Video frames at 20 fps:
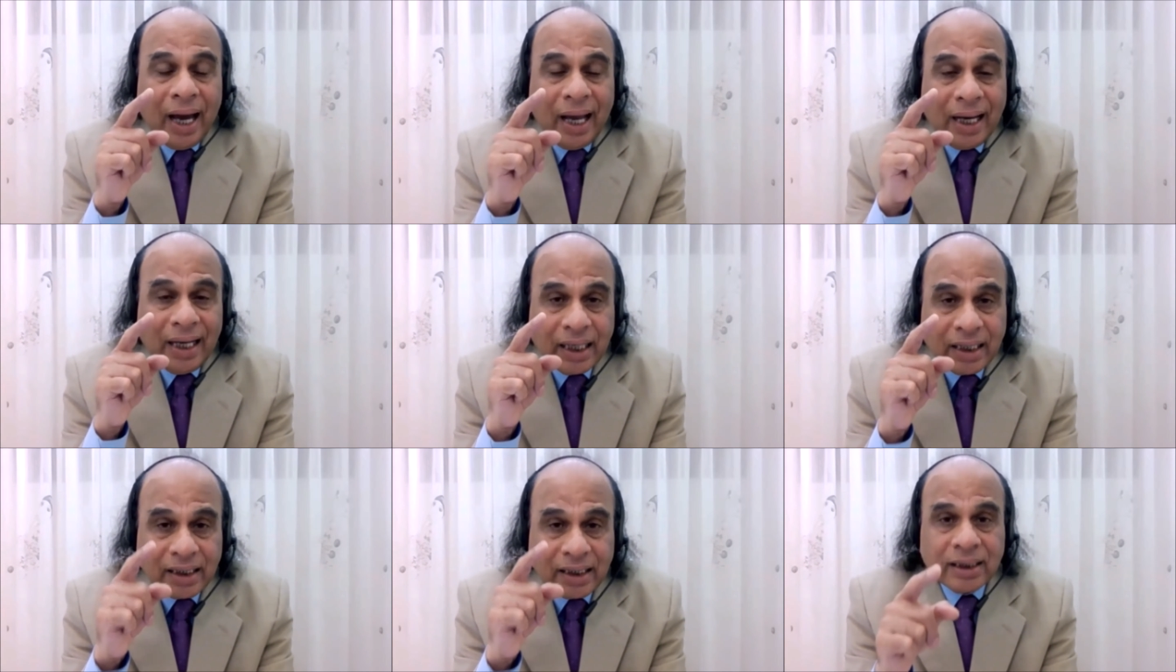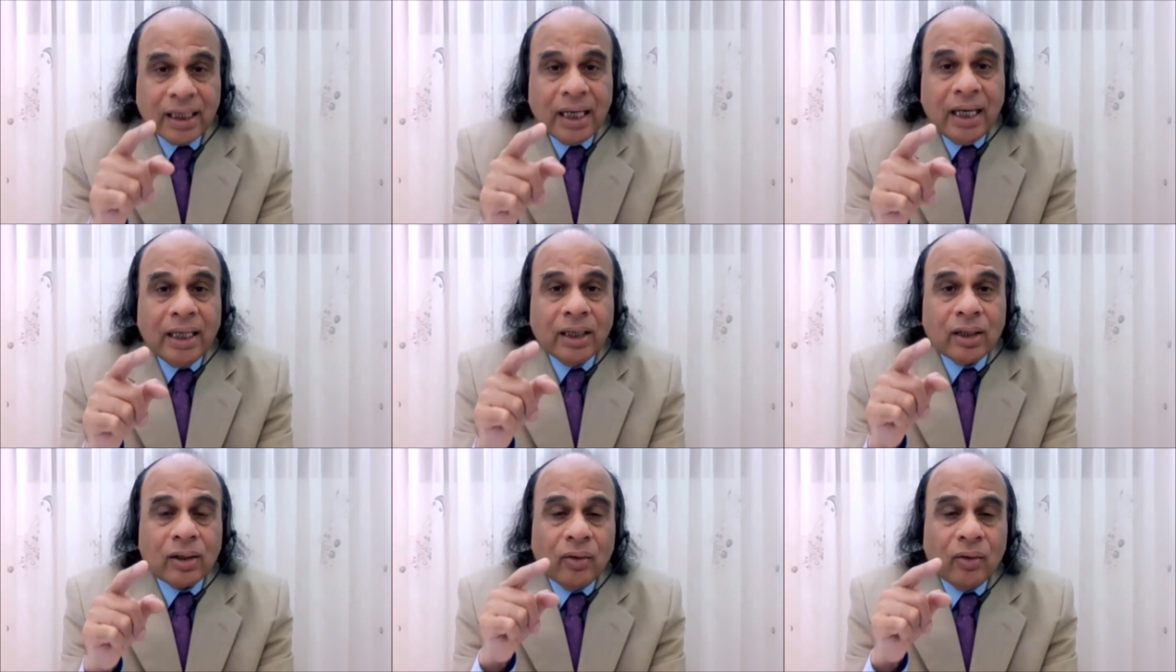
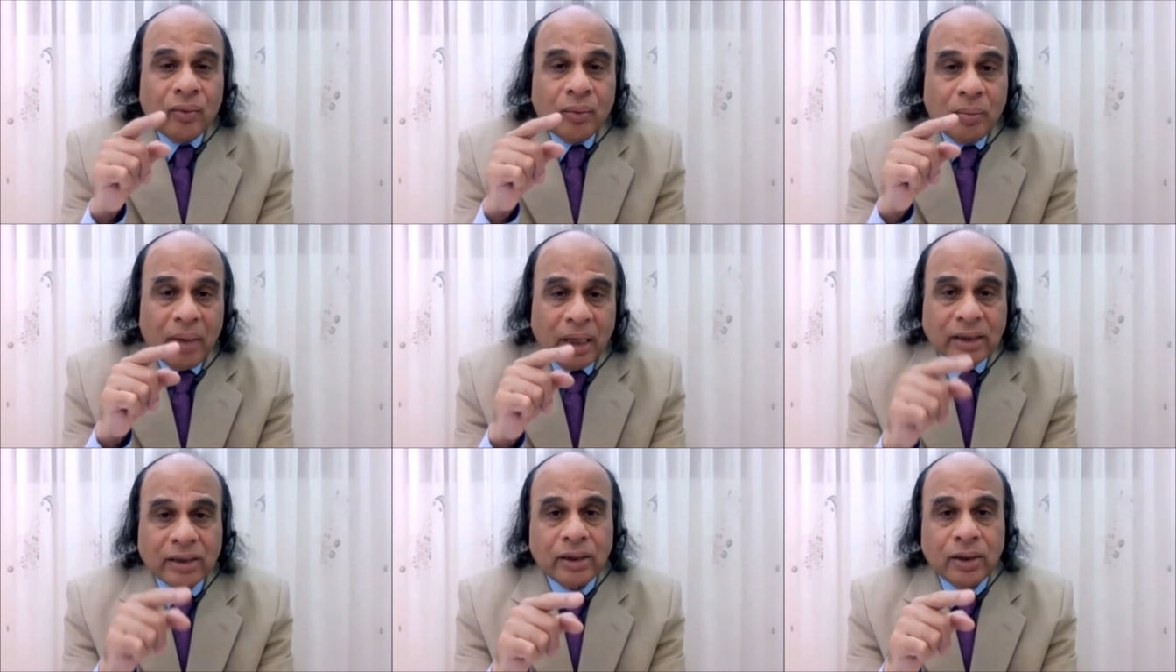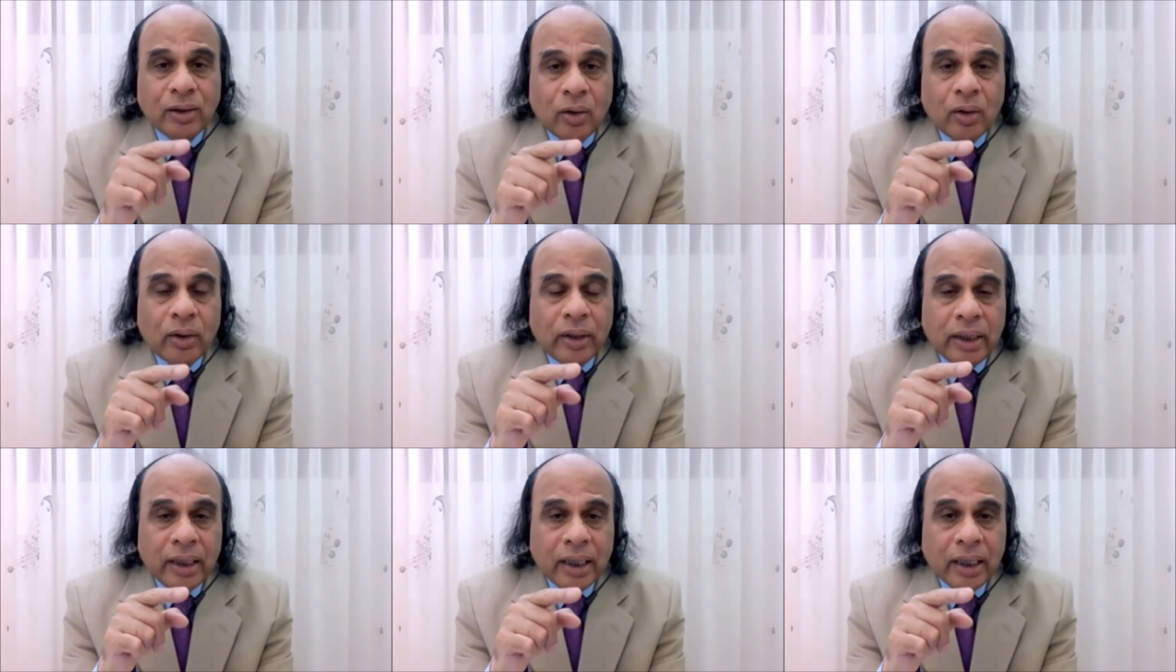Alexander of
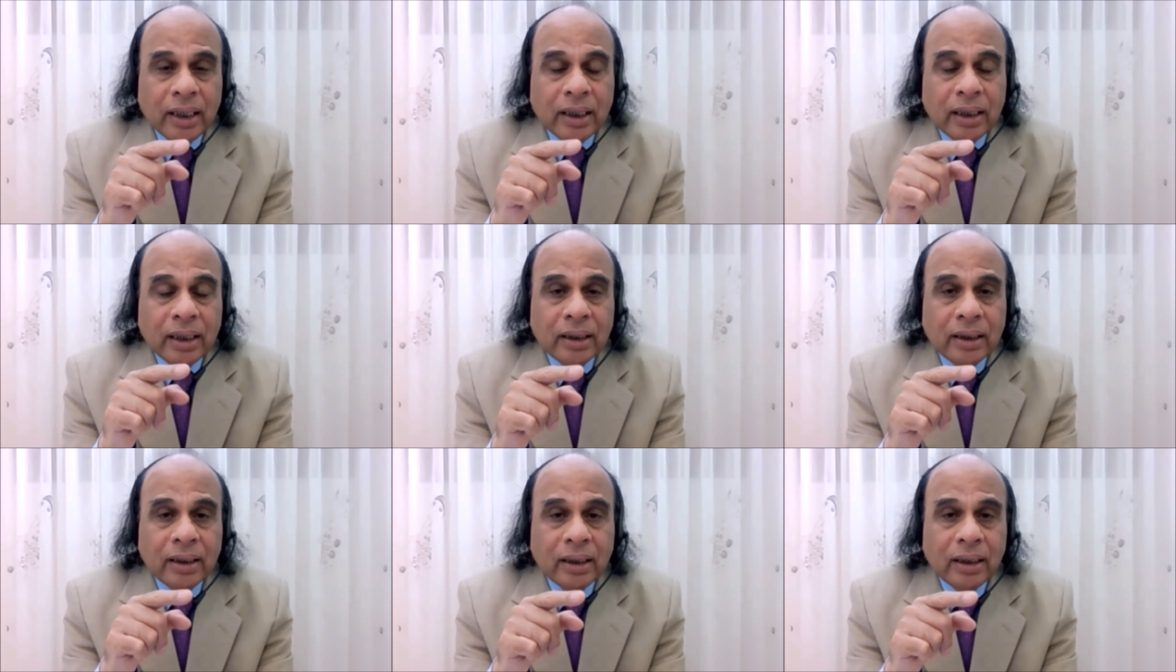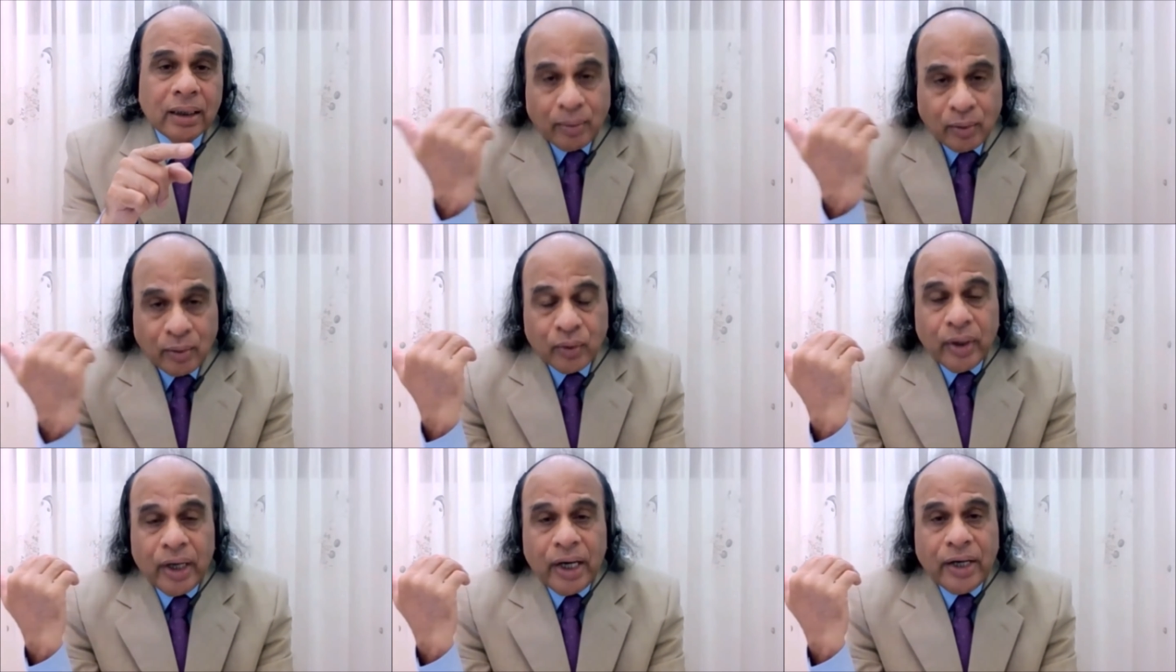Macedonia
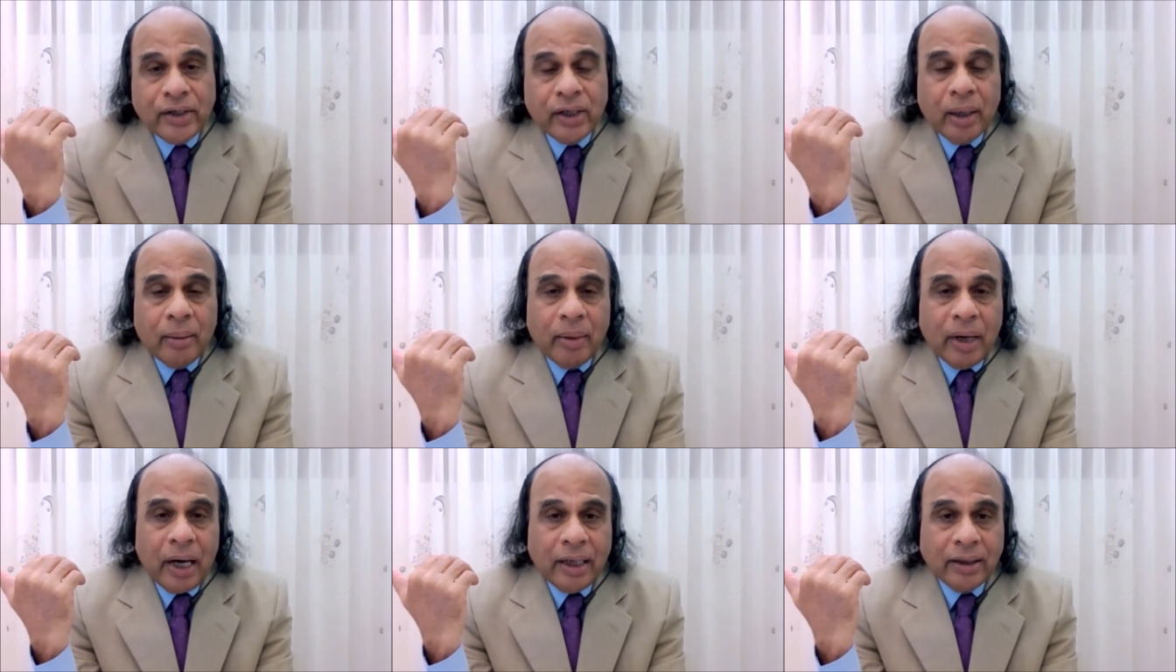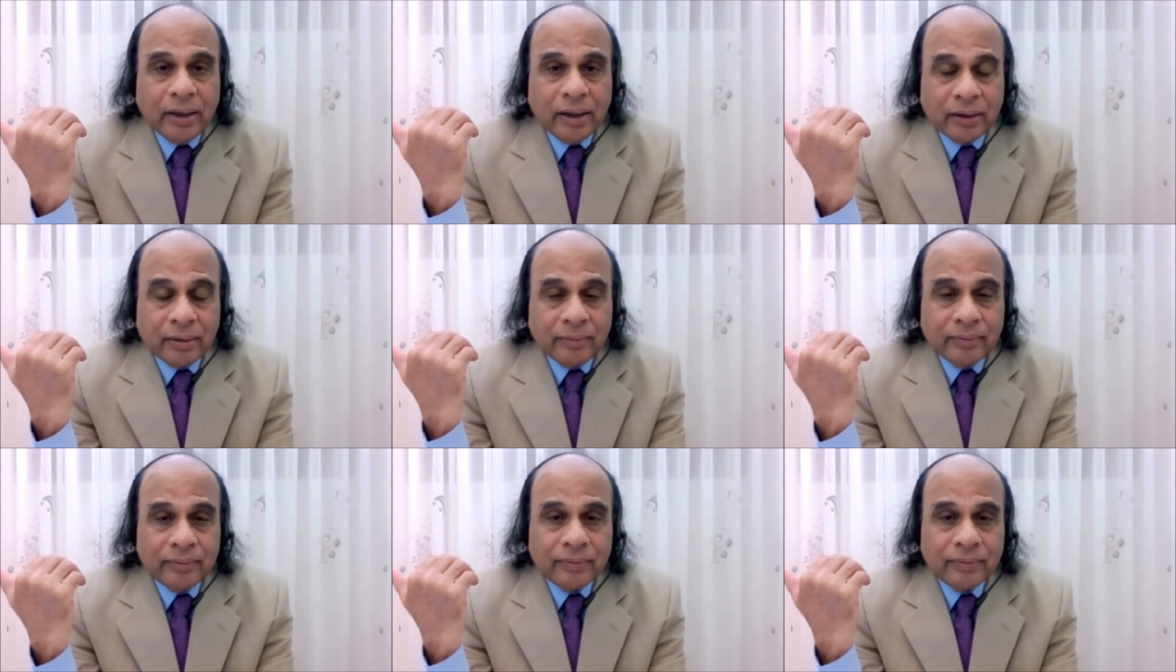up to Asia Minor.